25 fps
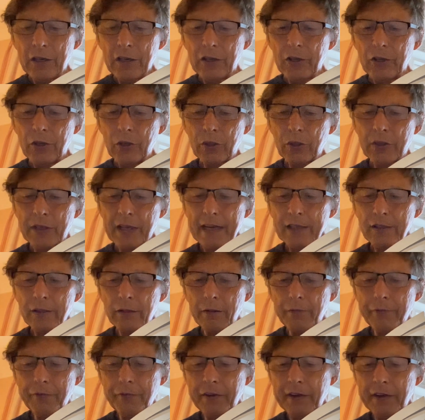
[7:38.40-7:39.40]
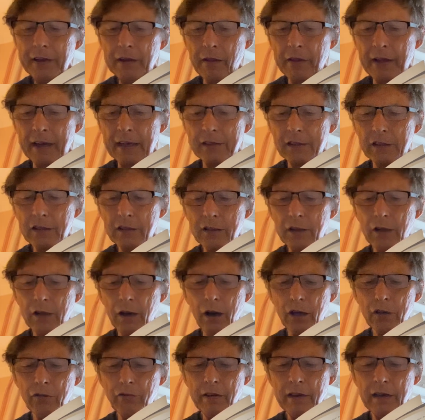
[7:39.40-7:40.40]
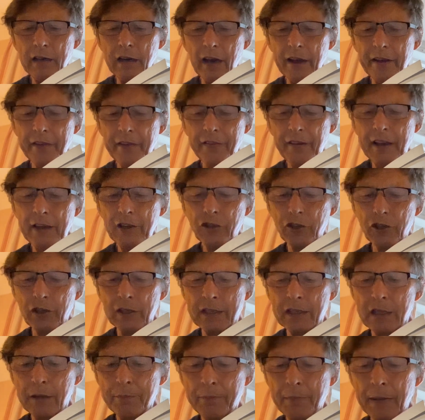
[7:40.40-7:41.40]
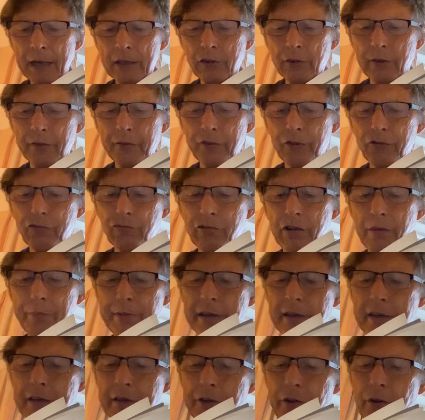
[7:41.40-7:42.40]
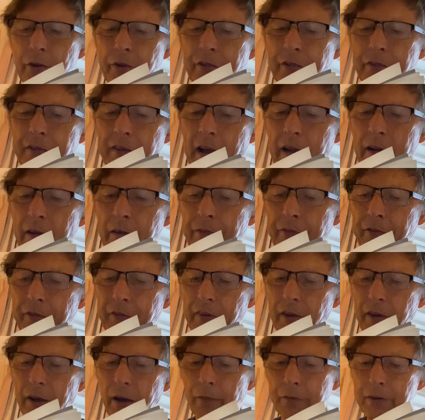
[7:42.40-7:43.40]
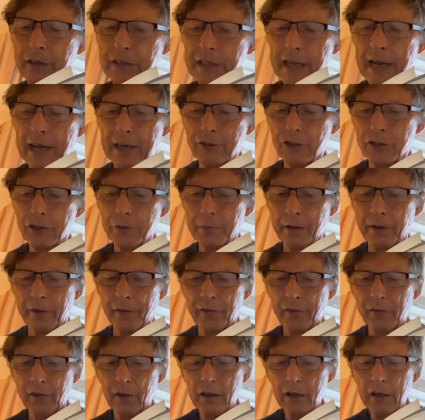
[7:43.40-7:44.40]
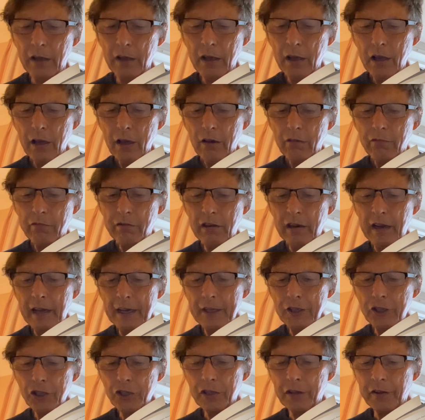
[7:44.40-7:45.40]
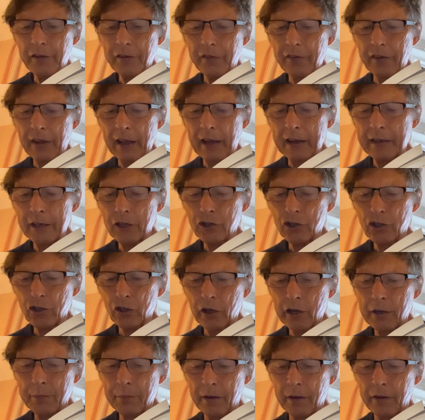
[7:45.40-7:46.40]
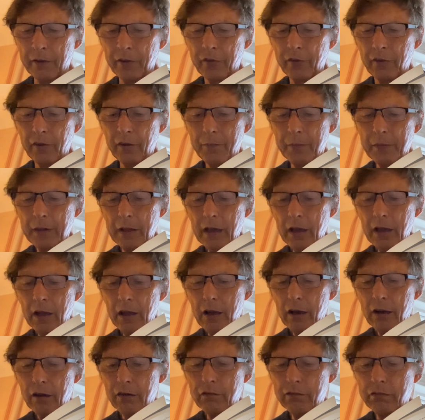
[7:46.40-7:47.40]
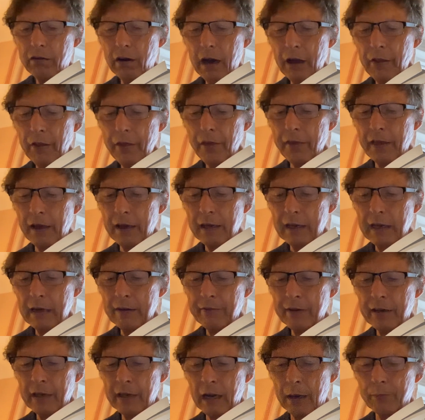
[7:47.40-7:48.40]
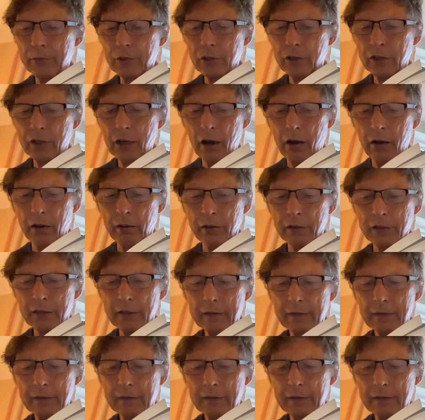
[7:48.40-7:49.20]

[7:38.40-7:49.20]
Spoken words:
You tend to feel that God realization is a matter of stripping yourselves of attachments, relations, and enjoyments, rather than giving up to God.